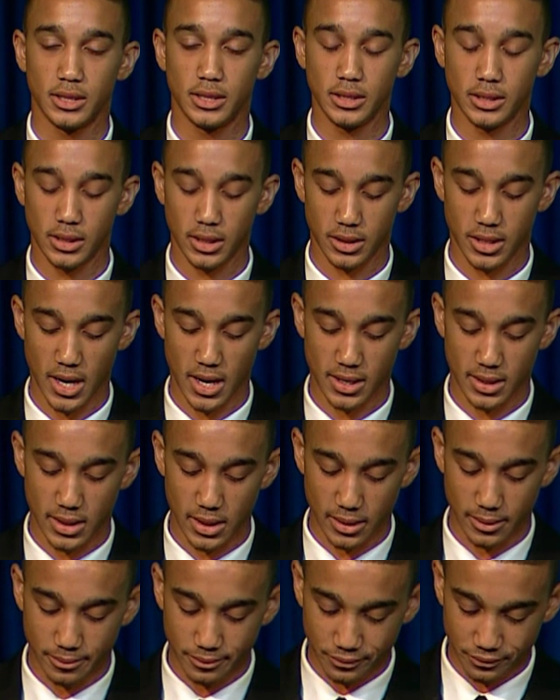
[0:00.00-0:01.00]
and she
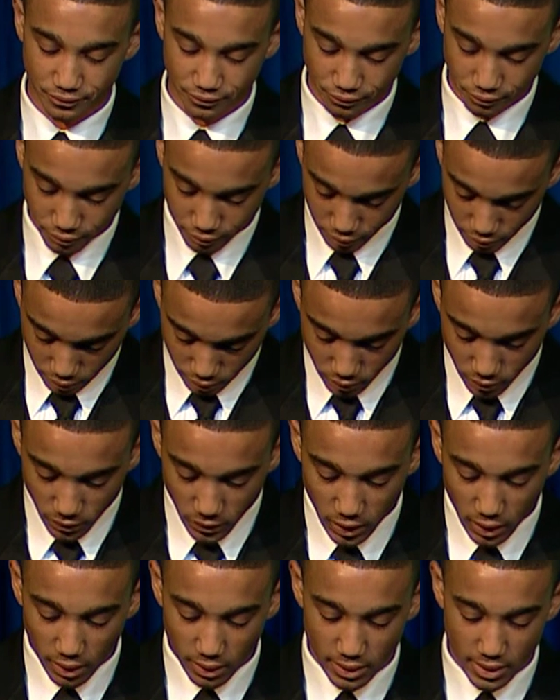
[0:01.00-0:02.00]
suggested
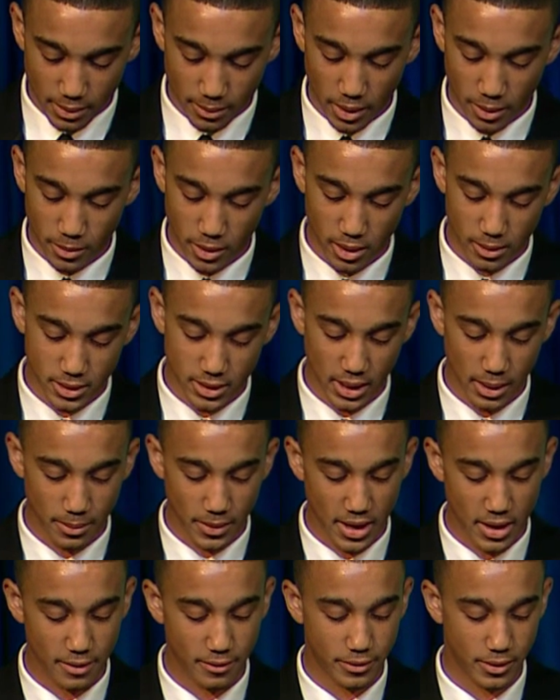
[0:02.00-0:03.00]
that my mom signed
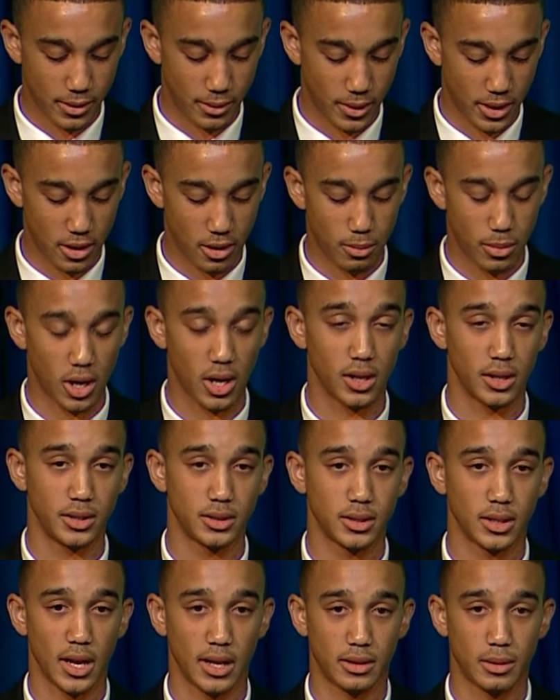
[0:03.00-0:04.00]
me up for Reno
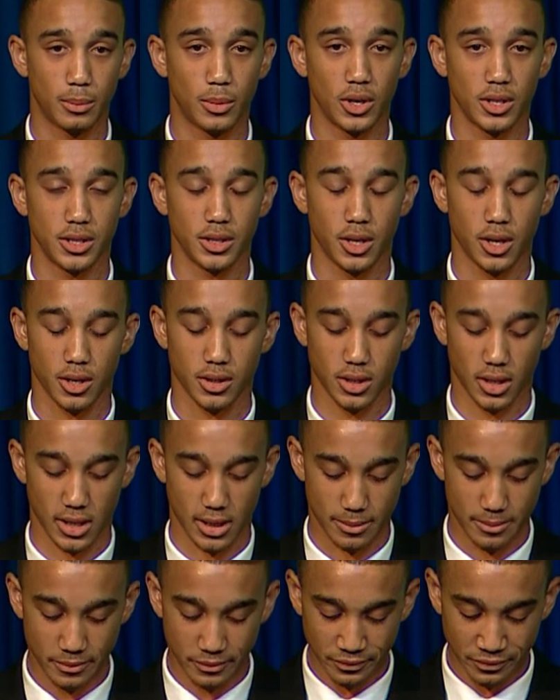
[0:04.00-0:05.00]
Ballers at the Boys and Girls
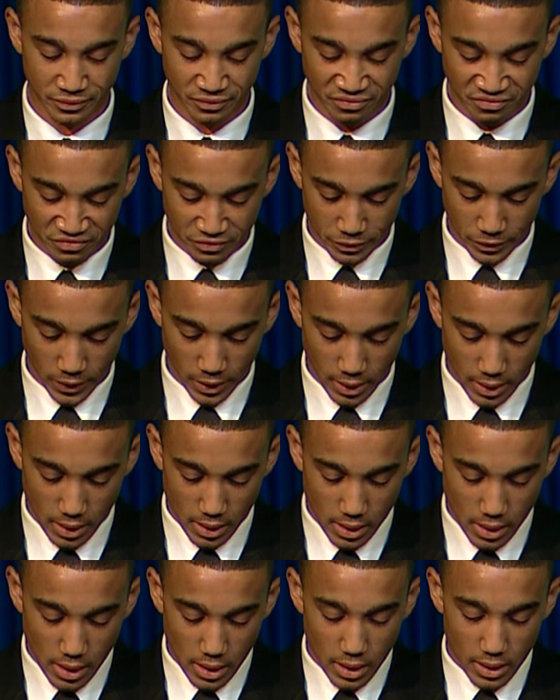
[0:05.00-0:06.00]
Club.
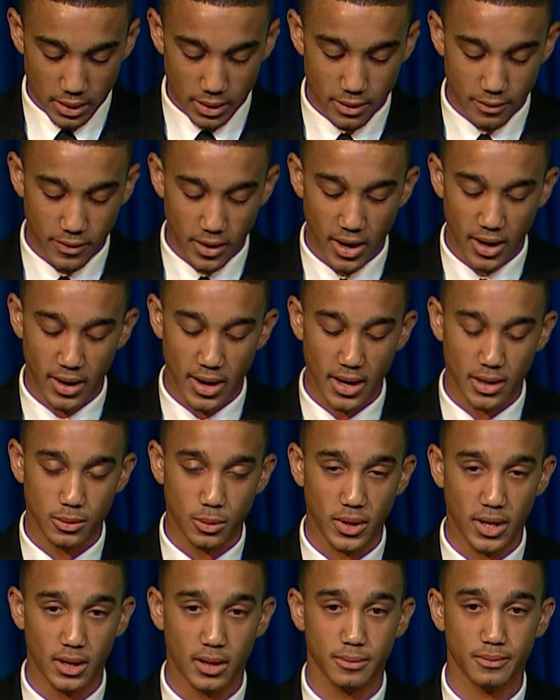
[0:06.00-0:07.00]
The very
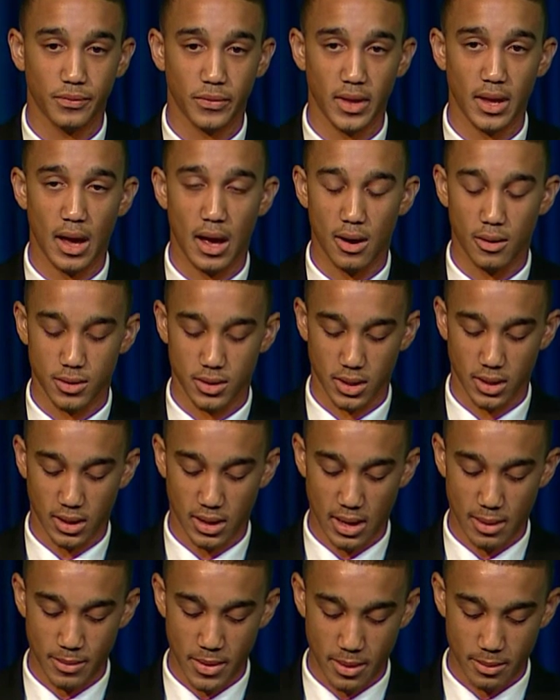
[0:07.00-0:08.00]
next week, I was a
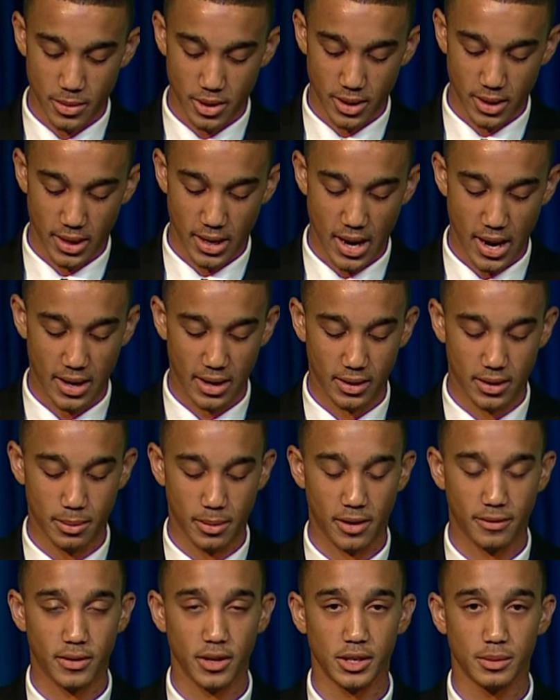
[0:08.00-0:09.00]
club member and heading to
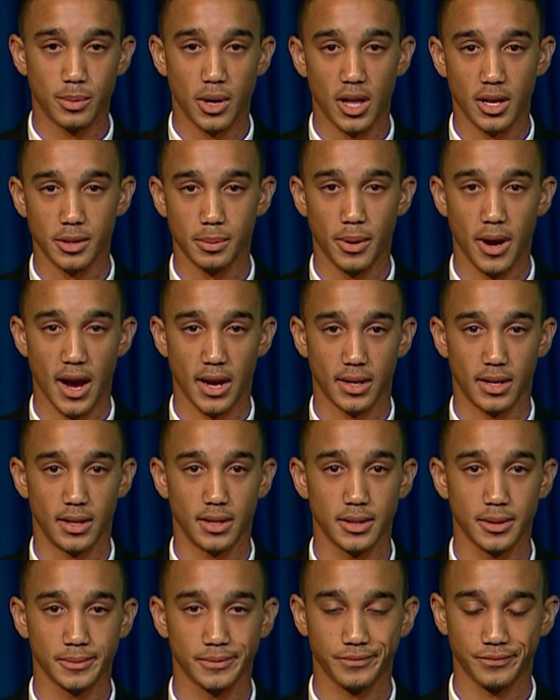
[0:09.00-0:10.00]
my first Ballers
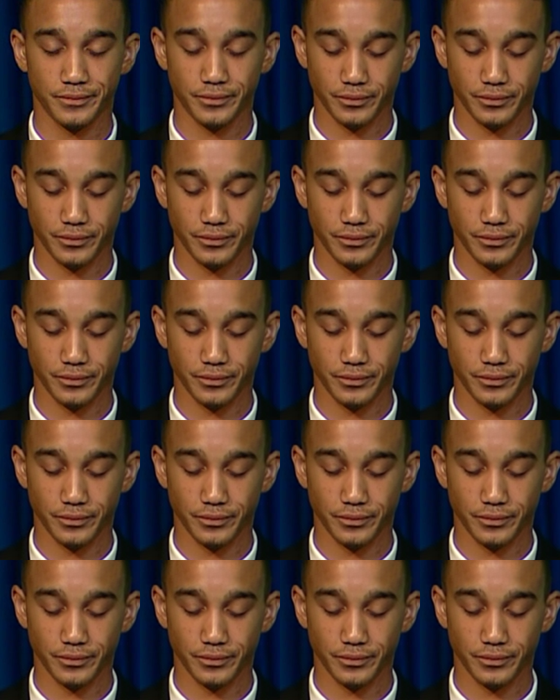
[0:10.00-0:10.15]
practice.